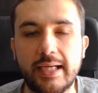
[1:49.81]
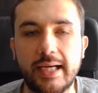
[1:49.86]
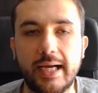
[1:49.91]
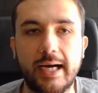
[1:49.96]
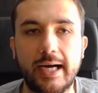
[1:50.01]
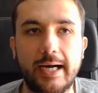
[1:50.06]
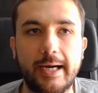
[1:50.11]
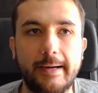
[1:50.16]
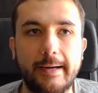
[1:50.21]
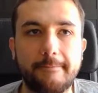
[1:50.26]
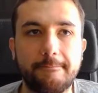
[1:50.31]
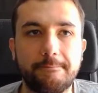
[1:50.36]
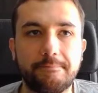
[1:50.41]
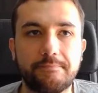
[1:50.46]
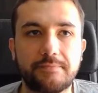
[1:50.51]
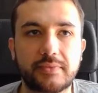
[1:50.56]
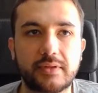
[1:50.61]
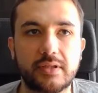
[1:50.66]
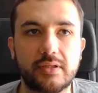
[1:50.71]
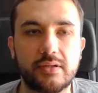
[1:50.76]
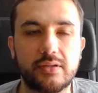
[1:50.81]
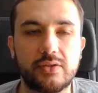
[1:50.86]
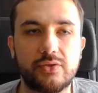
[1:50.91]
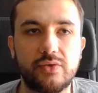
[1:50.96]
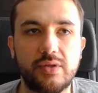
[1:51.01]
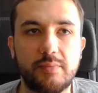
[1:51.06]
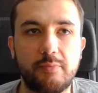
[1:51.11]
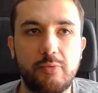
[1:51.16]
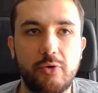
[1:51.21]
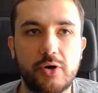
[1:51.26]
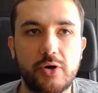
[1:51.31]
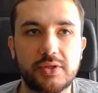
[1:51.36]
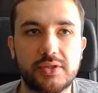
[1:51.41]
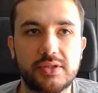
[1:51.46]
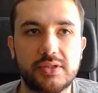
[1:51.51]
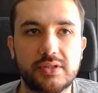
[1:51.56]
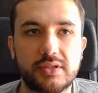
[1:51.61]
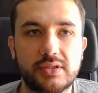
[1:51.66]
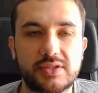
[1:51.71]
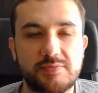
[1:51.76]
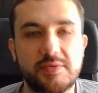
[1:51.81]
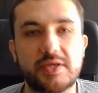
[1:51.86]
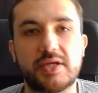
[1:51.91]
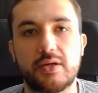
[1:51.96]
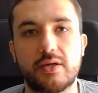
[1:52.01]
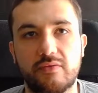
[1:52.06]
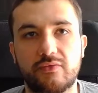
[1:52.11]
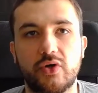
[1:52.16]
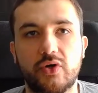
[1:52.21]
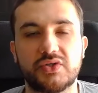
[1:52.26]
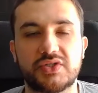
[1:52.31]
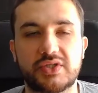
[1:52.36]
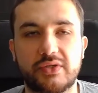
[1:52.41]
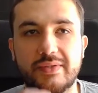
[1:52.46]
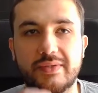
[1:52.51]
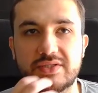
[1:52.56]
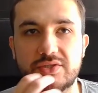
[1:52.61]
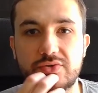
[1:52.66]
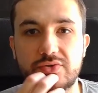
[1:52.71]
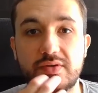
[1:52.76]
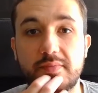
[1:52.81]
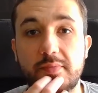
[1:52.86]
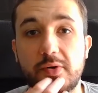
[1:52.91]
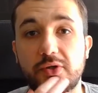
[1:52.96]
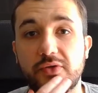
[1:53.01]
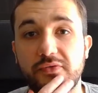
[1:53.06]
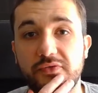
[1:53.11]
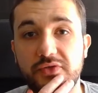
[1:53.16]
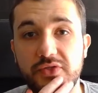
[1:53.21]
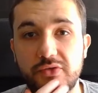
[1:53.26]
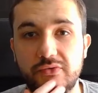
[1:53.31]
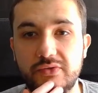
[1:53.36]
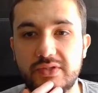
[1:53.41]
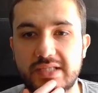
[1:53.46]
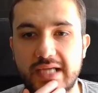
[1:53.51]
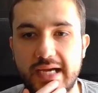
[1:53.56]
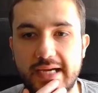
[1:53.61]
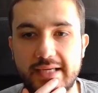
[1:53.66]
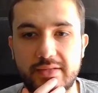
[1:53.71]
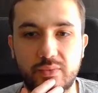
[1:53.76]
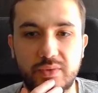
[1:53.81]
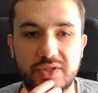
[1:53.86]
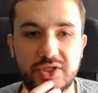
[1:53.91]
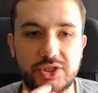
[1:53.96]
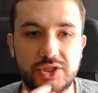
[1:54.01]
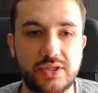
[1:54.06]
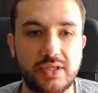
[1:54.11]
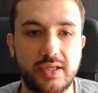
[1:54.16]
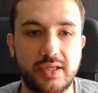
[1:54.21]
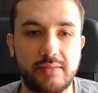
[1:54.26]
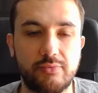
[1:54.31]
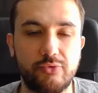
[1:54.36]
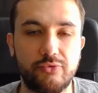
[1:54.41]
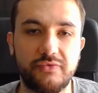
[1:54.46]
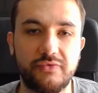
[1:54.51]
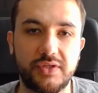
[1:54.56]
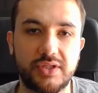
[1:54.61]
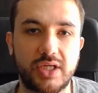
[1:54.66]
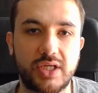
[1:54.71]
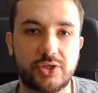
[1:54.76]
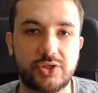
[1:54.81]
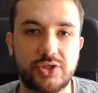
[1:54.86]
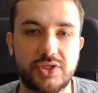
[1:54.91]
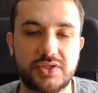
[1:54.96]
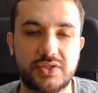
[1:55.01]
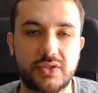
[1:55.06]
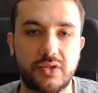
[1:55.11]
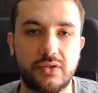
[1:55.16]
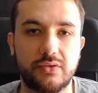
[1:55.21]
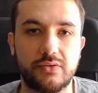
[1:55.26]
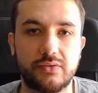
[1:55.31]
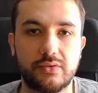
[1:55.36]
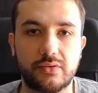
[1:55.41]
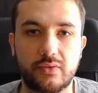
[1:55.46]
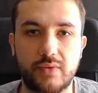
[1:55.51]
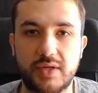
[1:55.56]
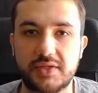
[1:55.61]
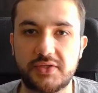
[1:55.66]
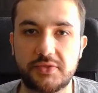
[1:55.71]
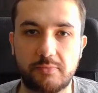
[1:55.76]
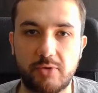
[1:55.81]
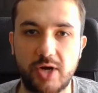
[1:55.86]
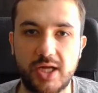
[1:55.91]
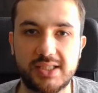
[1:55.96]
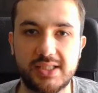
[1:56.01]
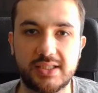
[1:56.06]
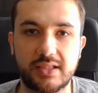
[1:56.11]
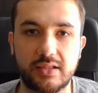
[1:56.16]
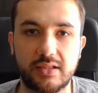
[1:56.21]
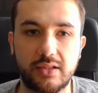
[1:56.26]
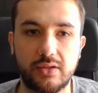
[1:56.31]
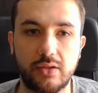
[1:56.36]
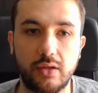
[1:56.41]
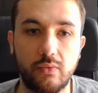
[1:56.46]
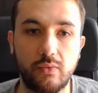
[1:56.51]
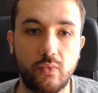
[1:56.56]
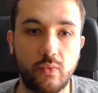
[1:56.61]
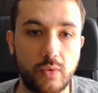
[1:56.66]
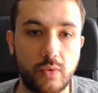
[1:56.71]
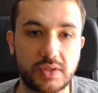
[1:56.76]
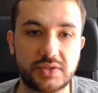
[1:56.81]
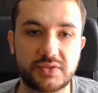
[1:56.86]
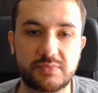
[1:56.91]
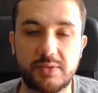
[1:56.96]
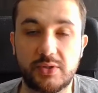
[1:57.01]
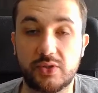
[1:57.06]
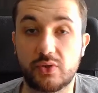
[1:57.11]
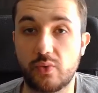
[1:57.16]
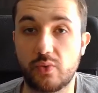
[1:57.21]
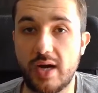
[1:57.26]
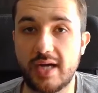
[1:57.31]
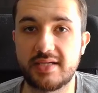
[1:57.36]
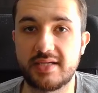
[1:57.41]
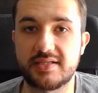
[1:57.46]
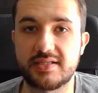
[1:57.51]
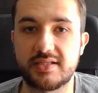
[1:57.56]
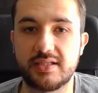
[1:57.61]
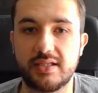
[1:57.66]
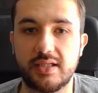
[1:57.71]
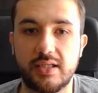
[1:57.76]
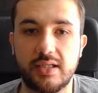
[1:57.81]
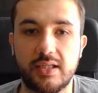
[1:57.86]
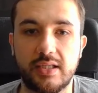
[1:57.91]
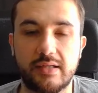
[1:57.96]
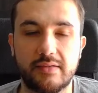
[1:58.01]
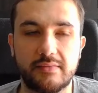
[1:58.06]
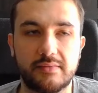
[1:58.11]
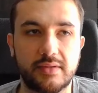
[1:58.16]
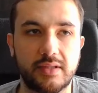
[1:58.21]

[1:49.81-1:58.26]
Um, to the point, speaking of consequences, to the point of suicide, which the movie touches on quite surprisingly, not once but twice in, in a